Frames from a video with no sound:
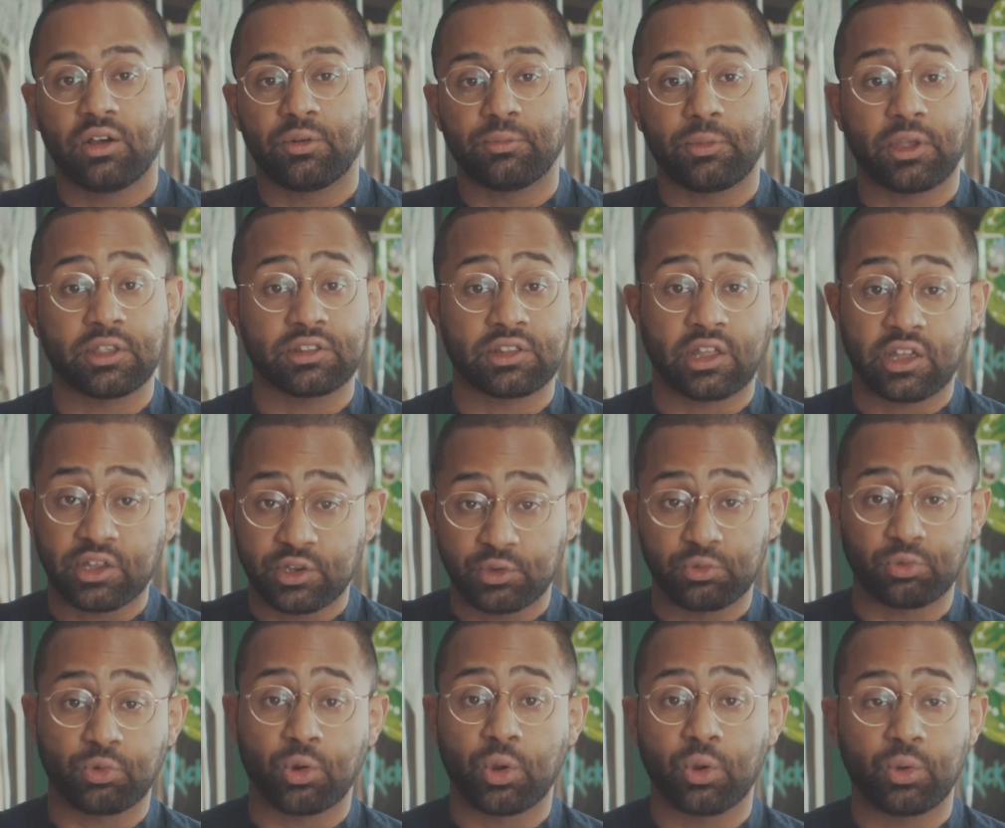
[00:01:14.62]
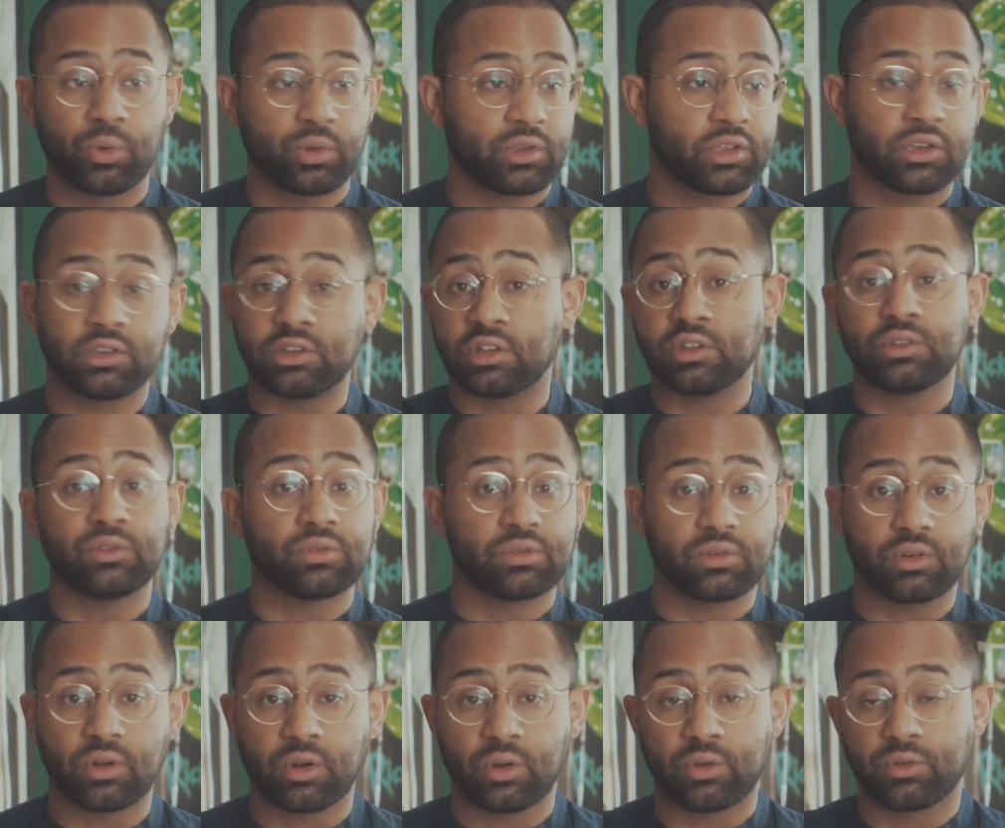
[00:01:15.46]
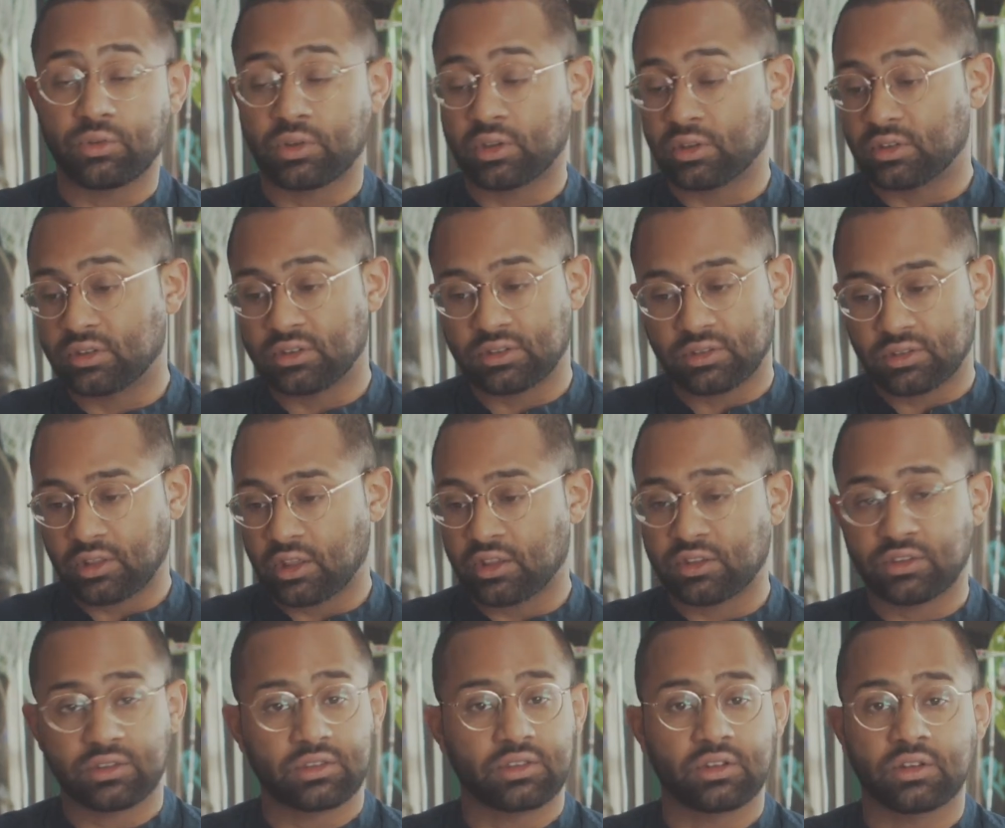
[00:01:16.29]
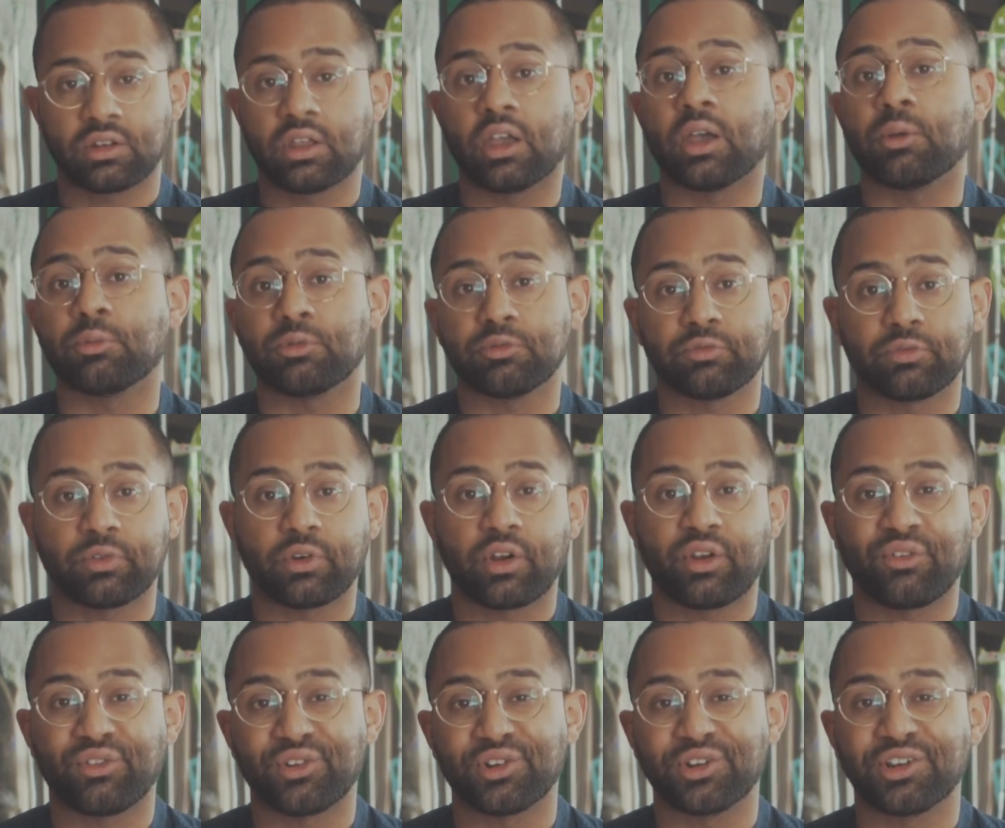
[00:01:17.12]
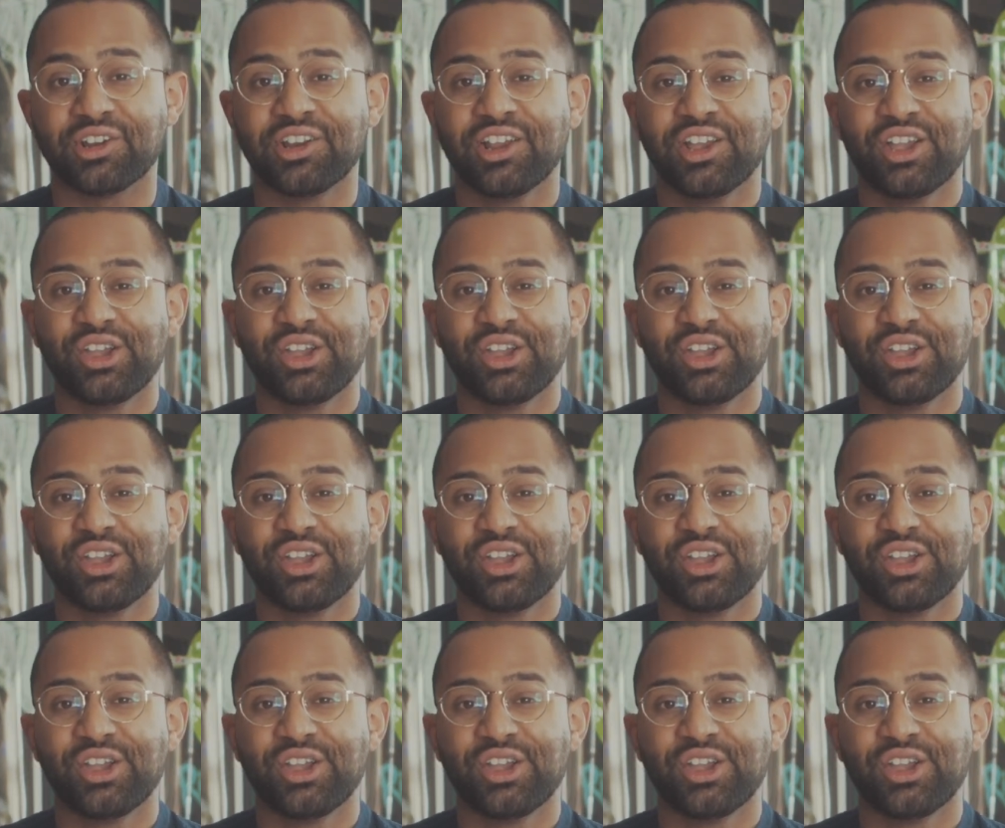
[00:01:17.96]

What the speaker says: as I continue to grow, because that's going to happen forever.